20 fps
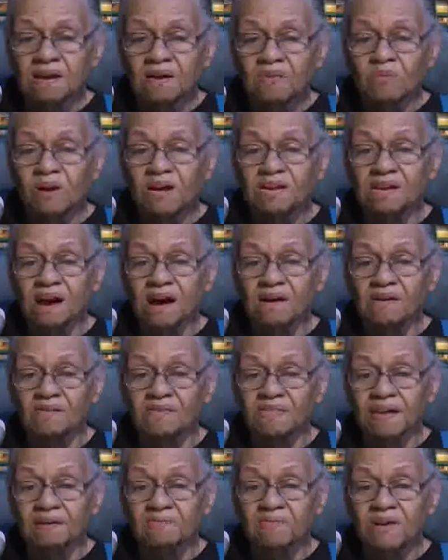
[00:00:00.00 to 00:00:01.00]
we know
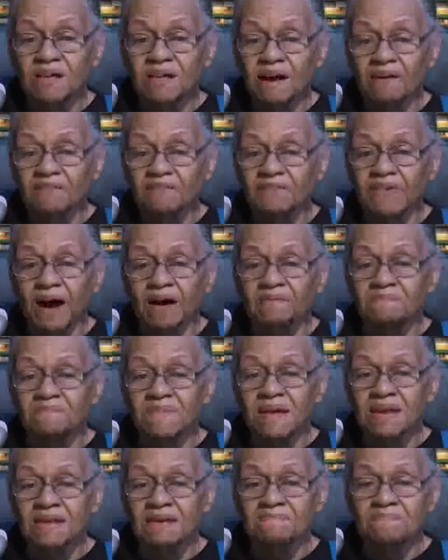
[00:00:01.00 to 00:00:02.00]
that we have fought
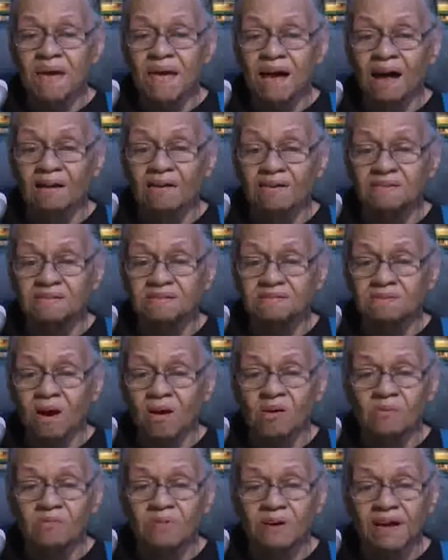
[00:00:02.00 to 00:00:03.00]
many battles
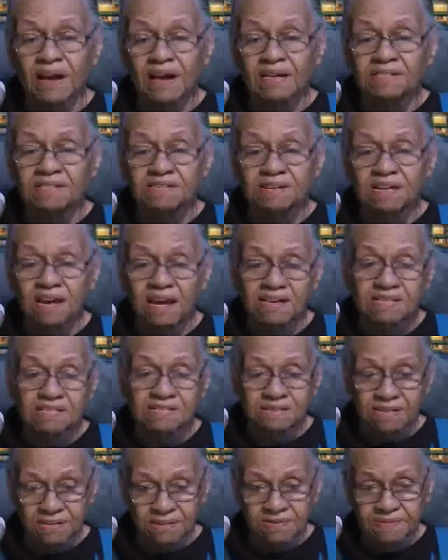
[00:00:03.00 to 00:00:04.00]
over
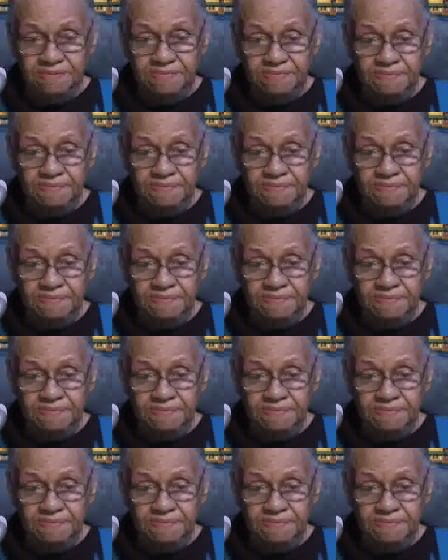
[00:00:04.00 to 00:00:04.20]
education.